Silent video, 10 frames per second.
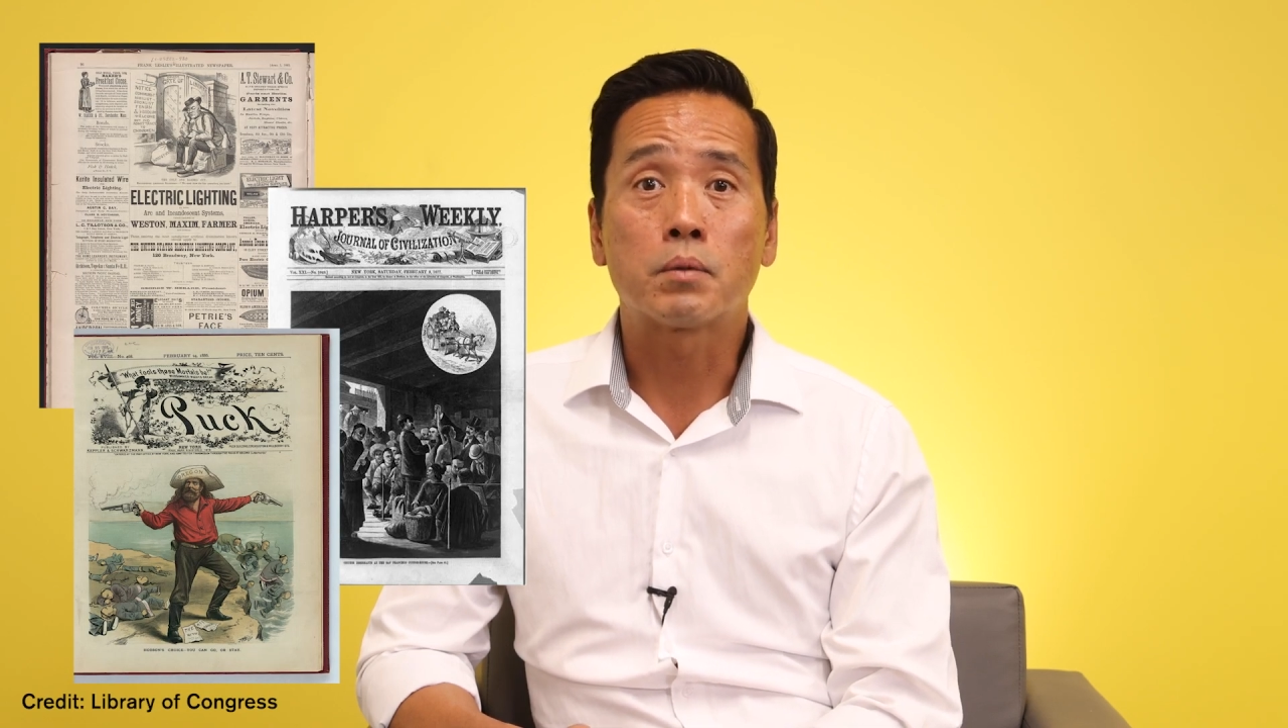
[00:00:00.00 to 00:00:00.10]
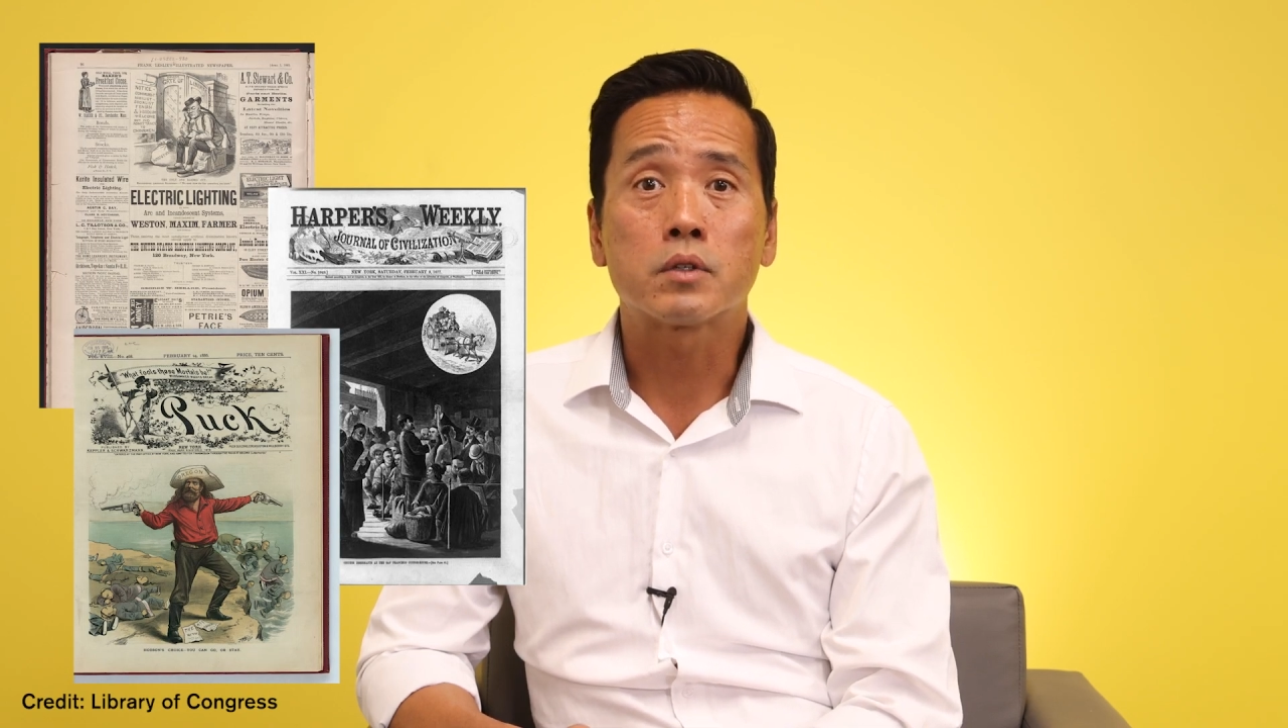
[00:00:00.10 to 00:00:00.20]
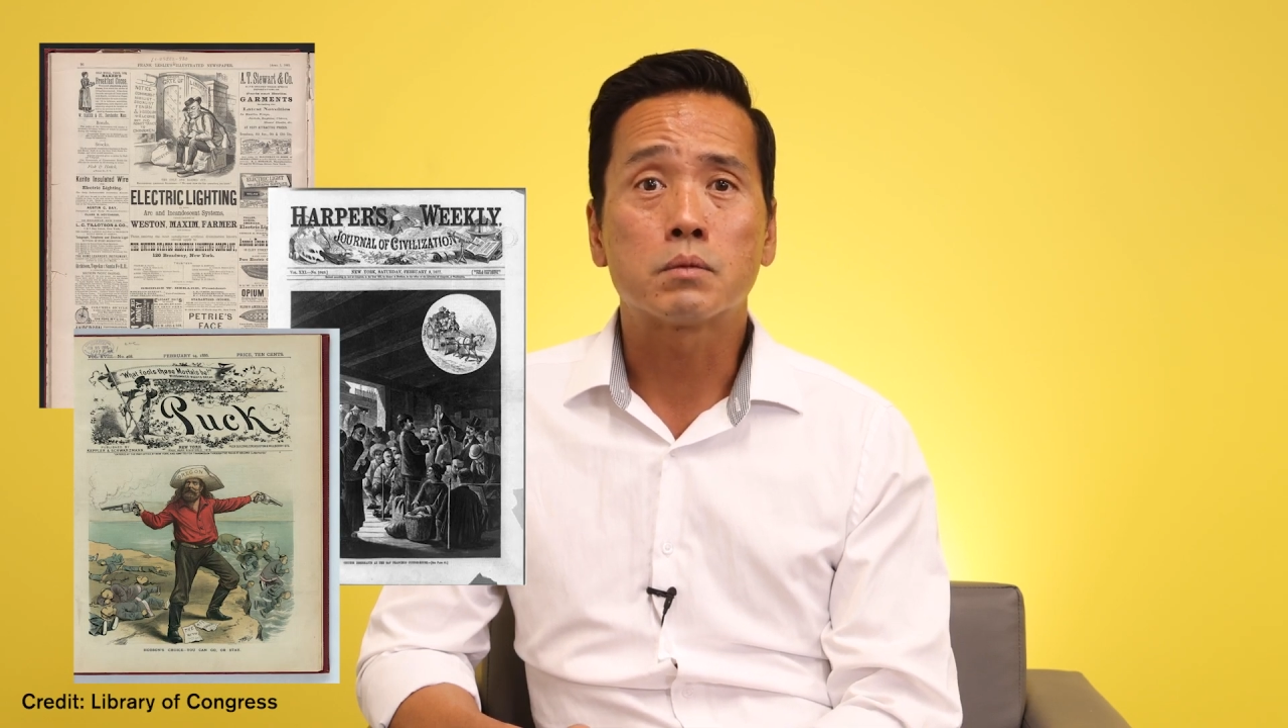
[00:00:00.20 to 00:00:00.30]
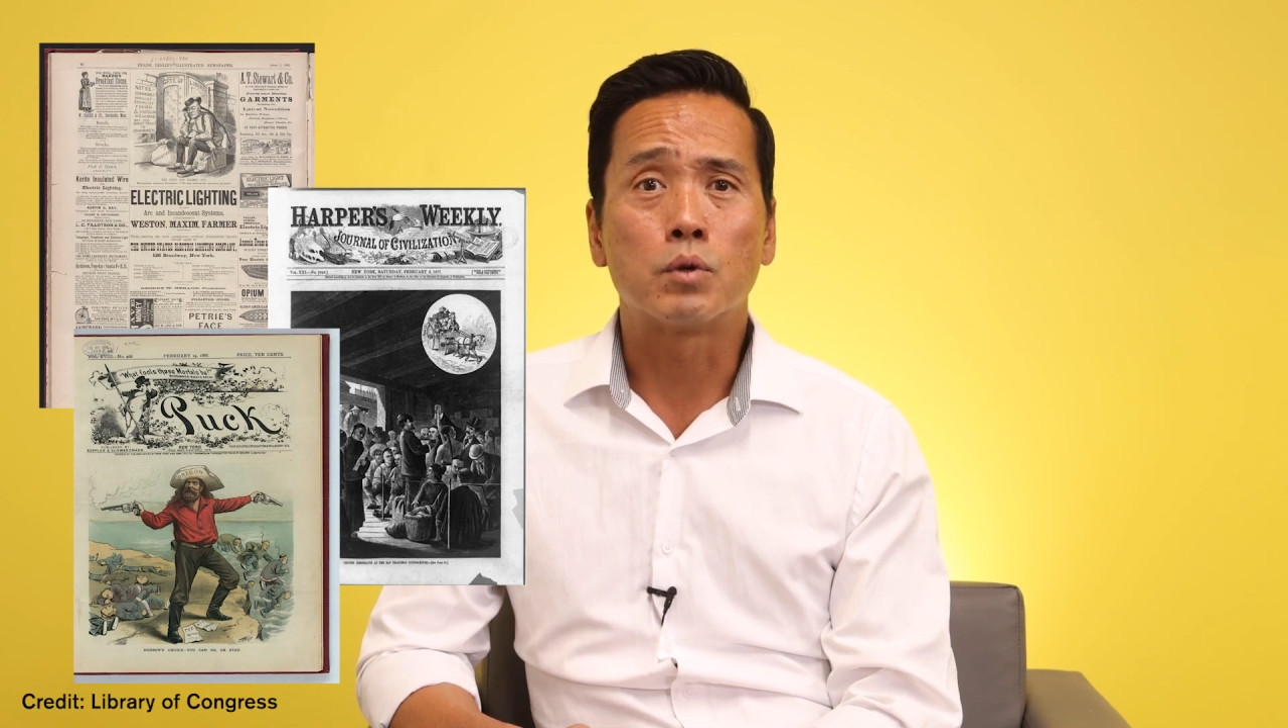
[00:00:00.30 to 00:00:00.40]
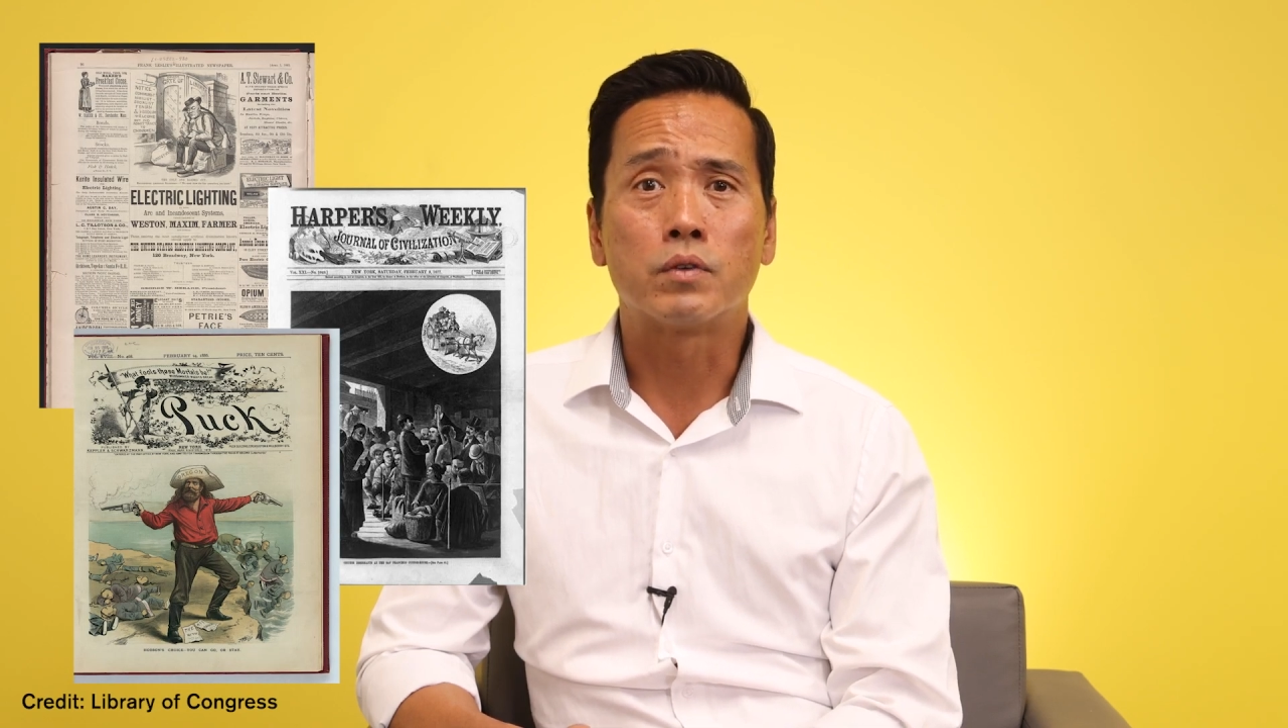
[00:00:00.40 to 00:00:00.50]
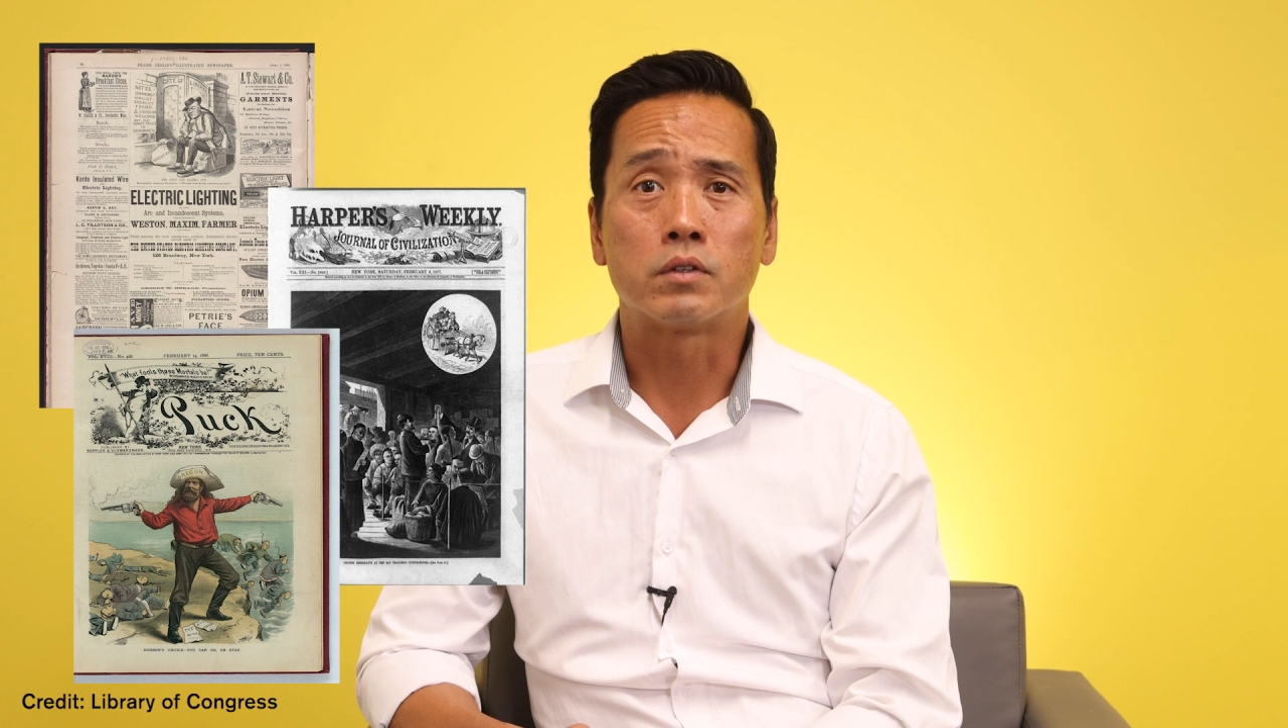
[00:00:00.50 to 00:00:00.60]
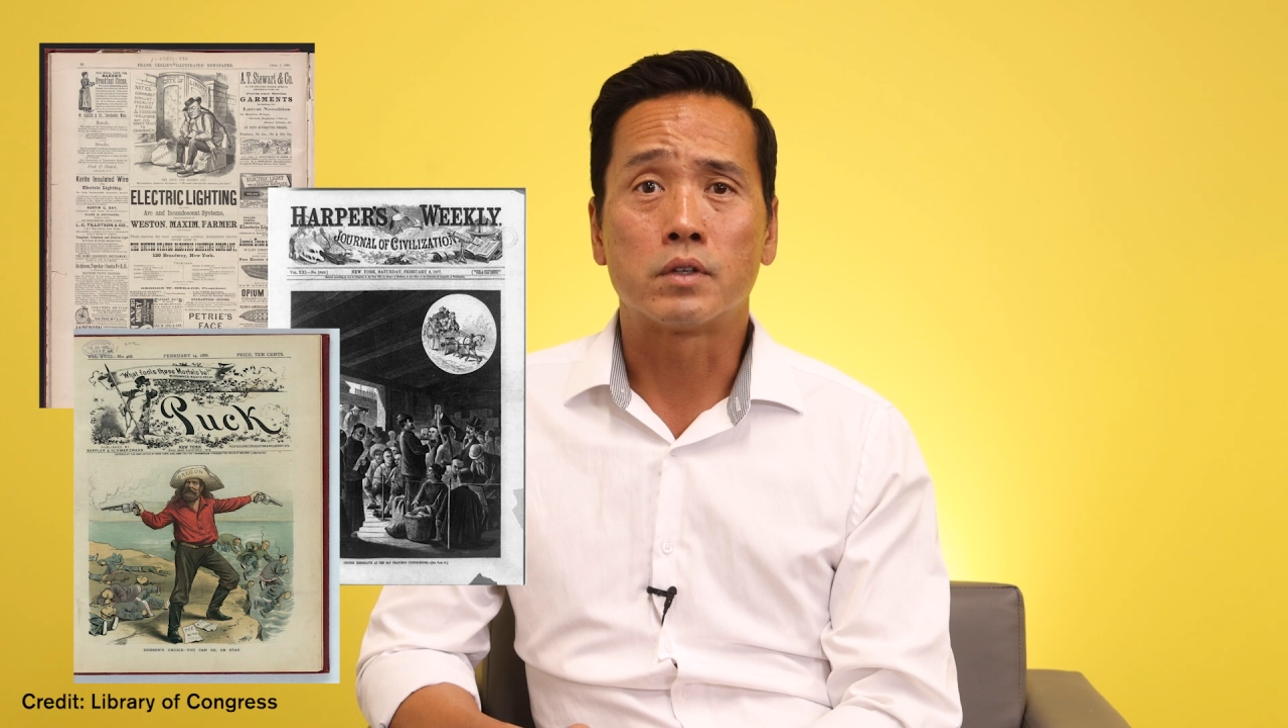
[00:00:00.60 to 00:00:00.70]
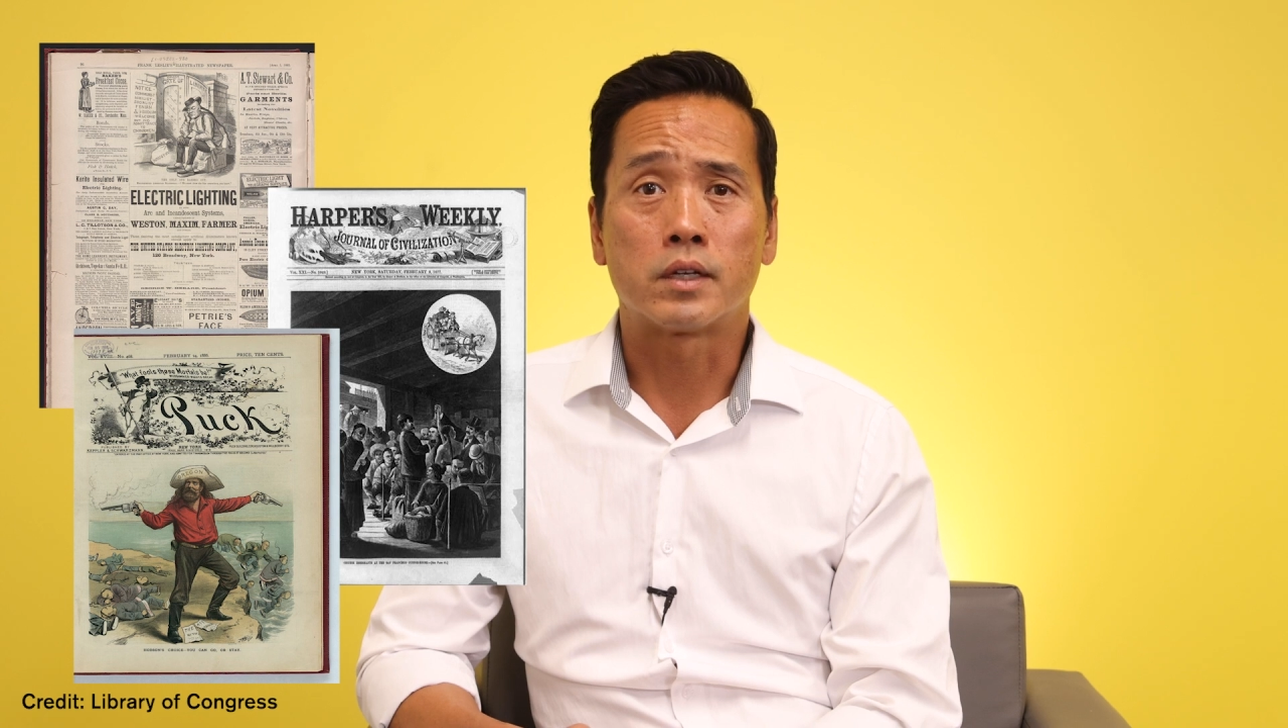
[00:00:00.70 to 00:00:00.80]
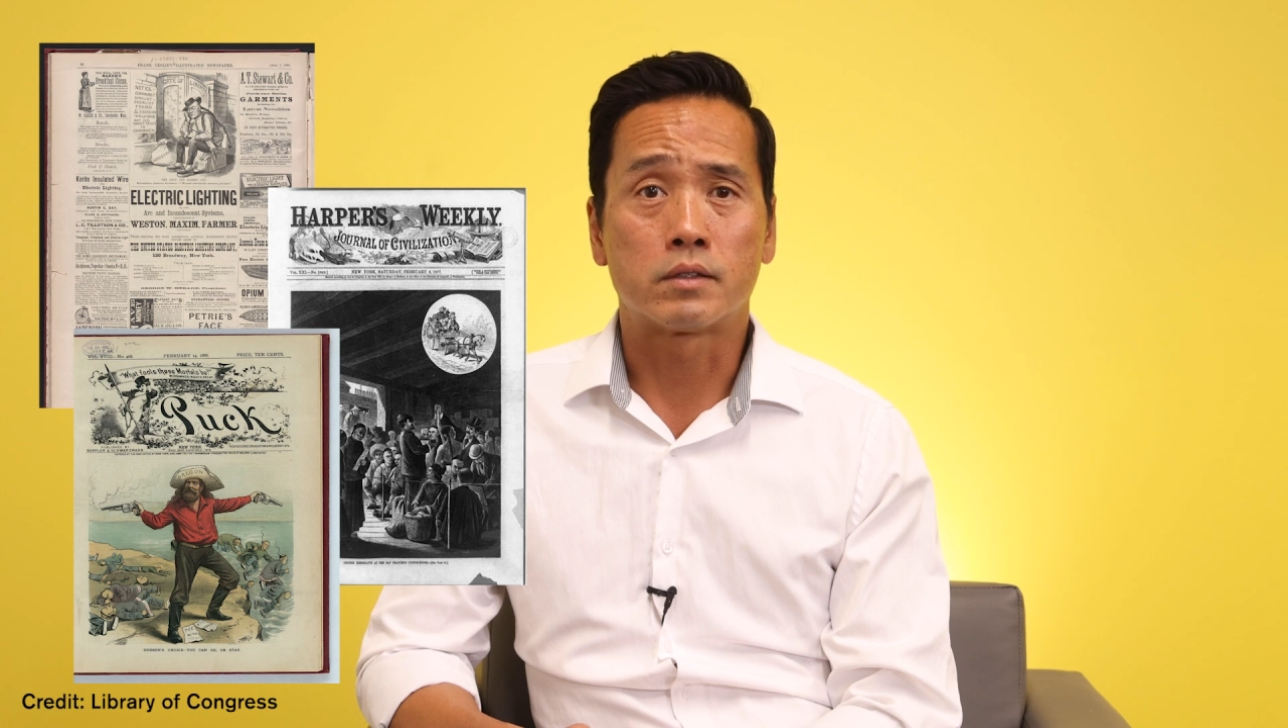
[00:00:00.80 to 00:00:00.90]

laborers moving to